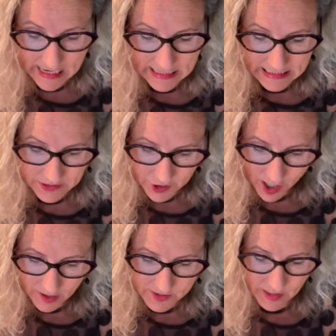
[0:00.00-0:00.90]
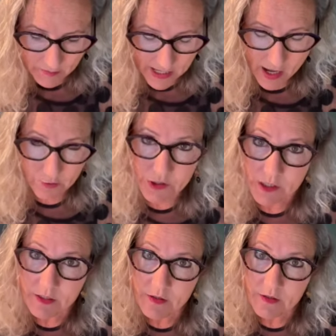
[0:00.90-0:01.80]
He talks about
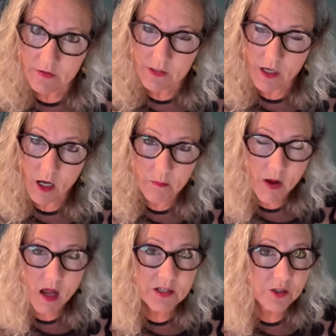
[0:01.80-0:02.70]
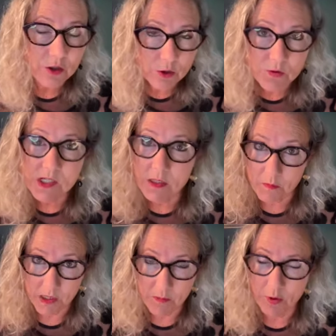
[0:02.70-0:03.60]
Hamas using
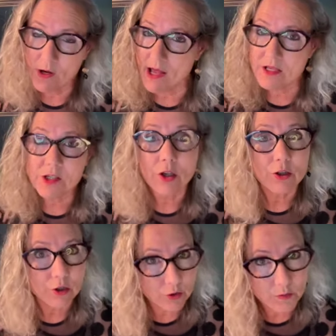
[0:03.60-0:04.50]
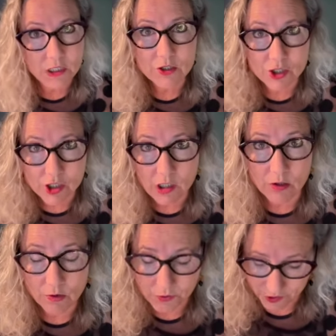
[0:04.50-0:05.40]
people as human
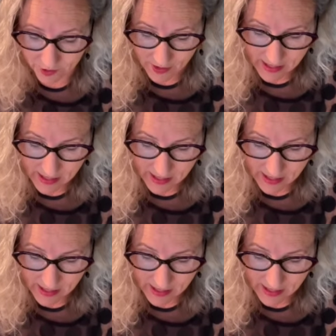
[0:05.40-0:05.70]
shields